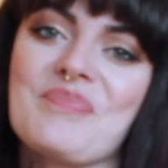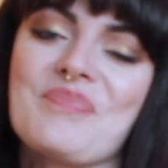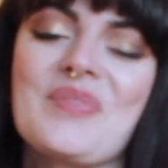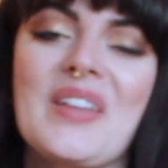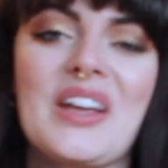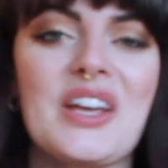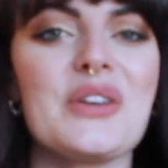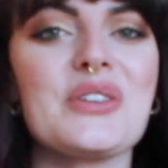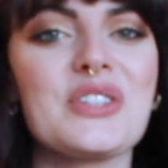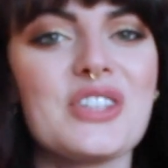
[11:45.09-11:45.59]

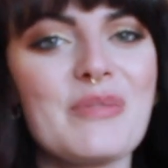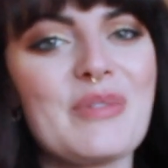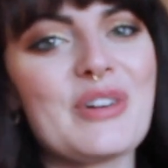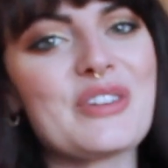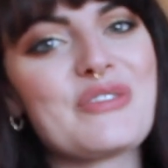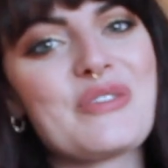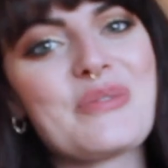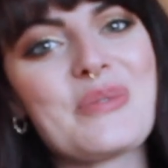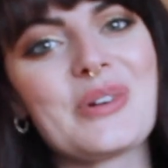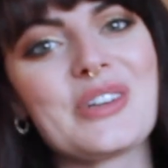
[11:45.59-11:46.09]
Thank you so
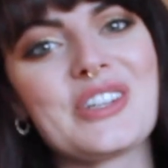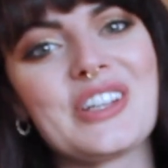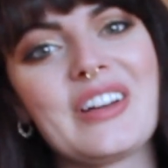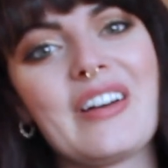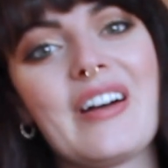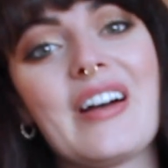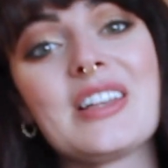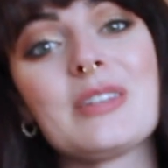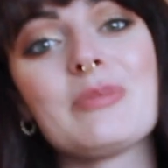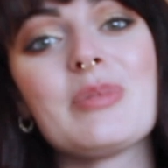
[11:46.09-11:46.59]
much for watching,
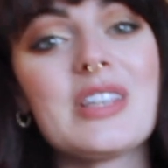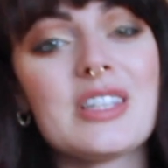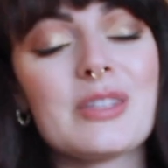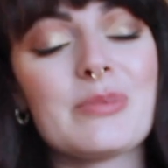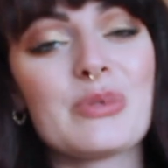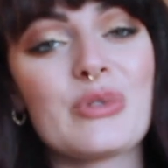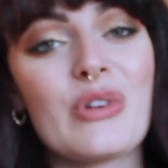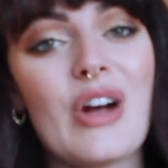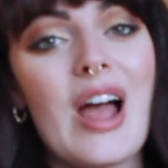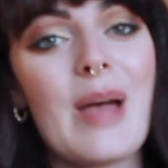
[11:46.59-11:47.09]
guys. Please
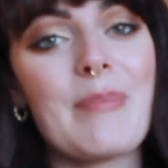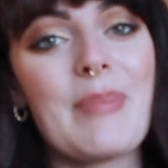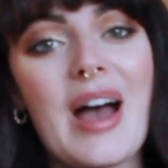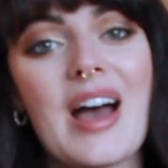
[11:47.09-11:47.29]
subscribe,